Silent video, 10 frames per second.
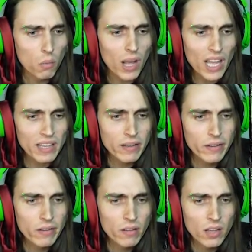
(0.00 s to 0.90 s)
Why?
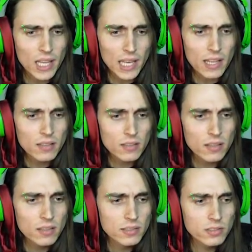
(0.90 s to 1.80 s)
Hey,
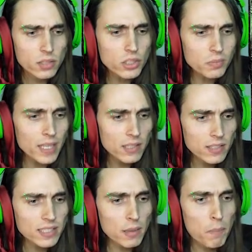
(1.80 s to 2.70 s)
excuse me?
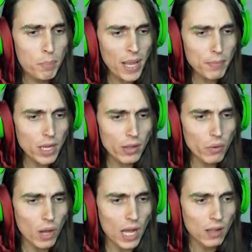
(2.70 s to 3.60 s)
There's a baby on
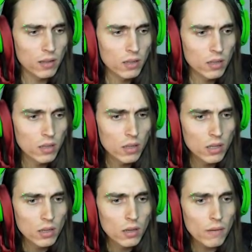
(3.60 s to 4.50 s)
the wall!
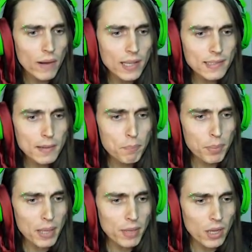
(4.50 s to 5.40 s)
Why is there a
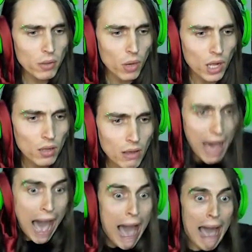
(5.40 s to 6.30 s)
baby on the wall?
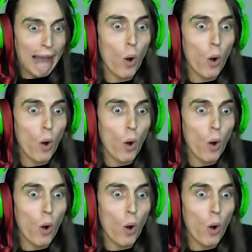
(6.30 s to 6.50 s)
Ah!